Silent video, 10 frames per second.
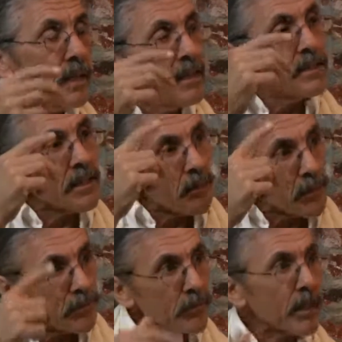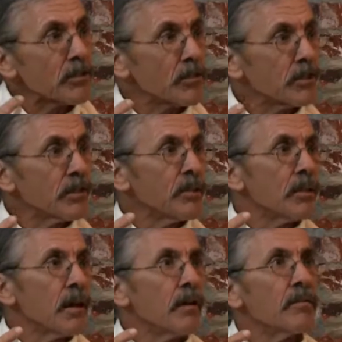is a reflection
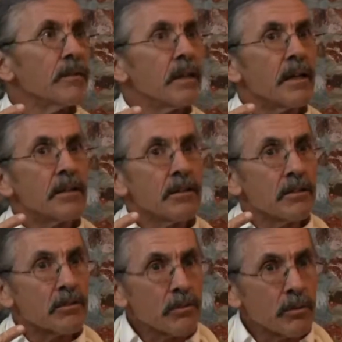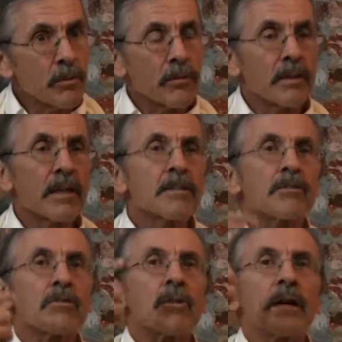of the truth that's
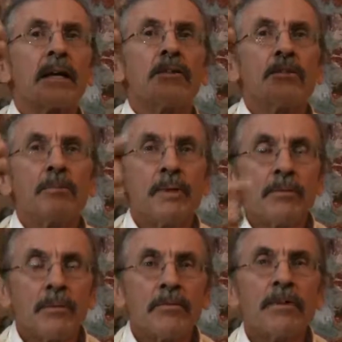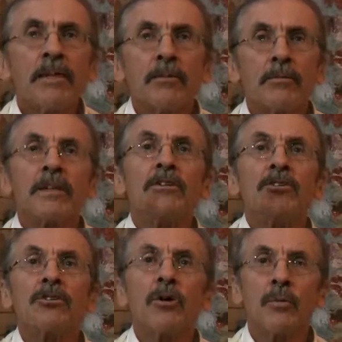trying to be revealed, being
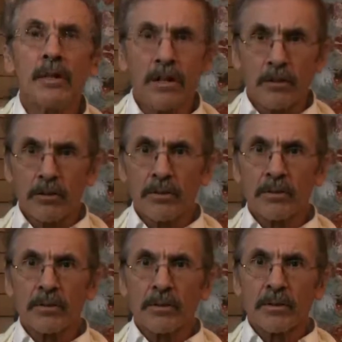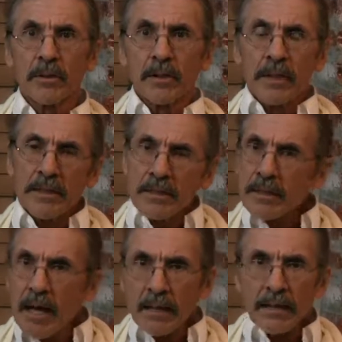shown here. It's
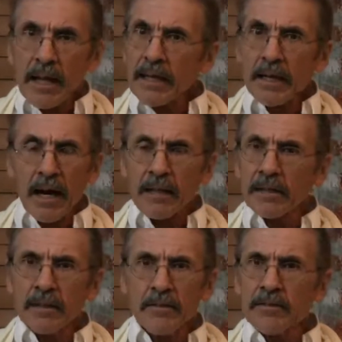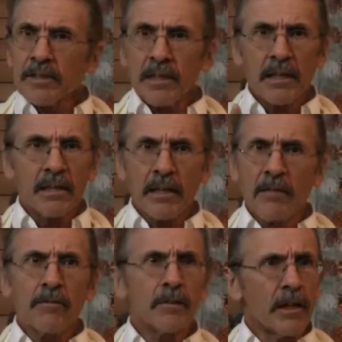not like God lives in
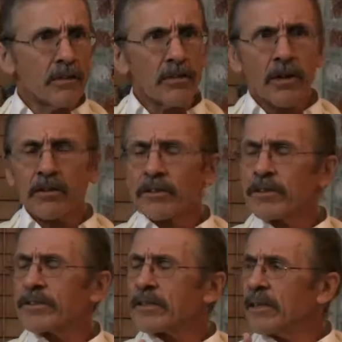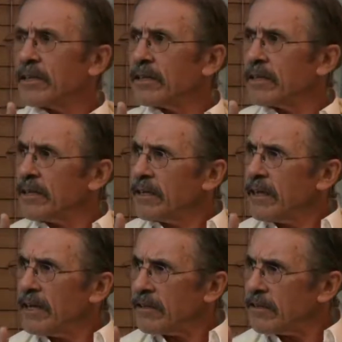evil and darkness
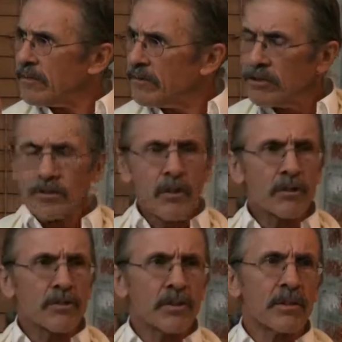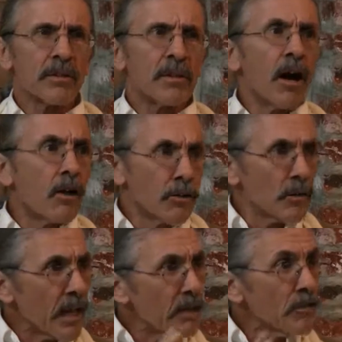and destruction, although
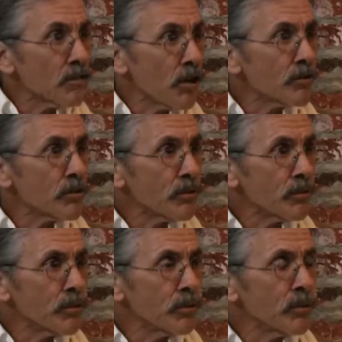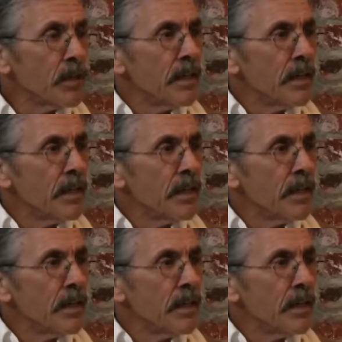that is also true.